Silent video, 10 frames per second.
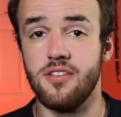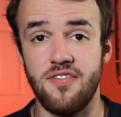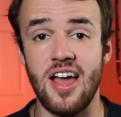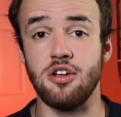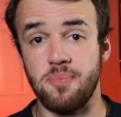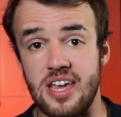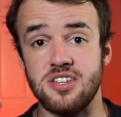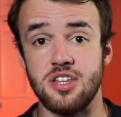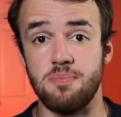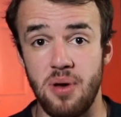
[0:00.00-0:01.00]
The final
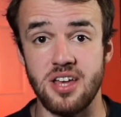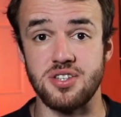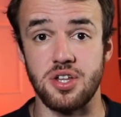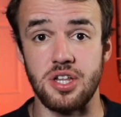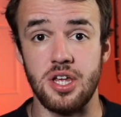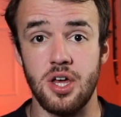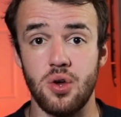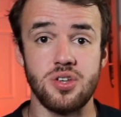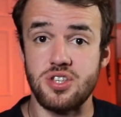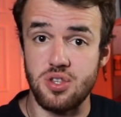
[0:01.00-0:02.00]
piece of the puzzle
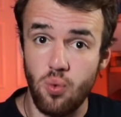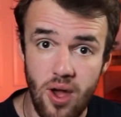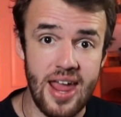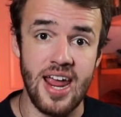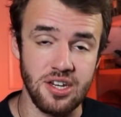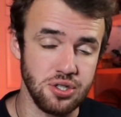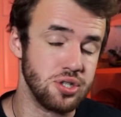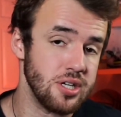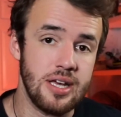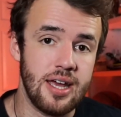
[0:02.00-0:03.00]
was the
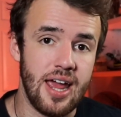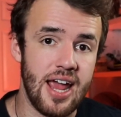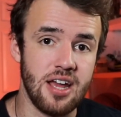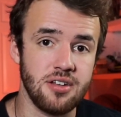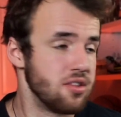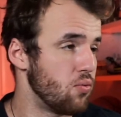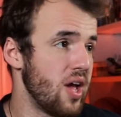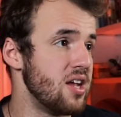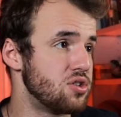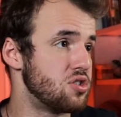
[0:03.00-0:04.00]
wage. And the
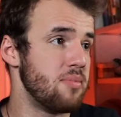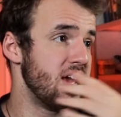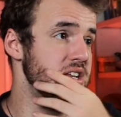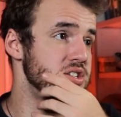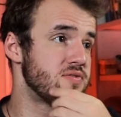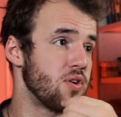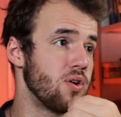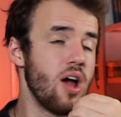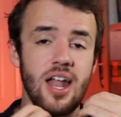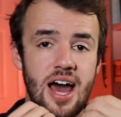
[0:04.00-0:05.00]
wage demands for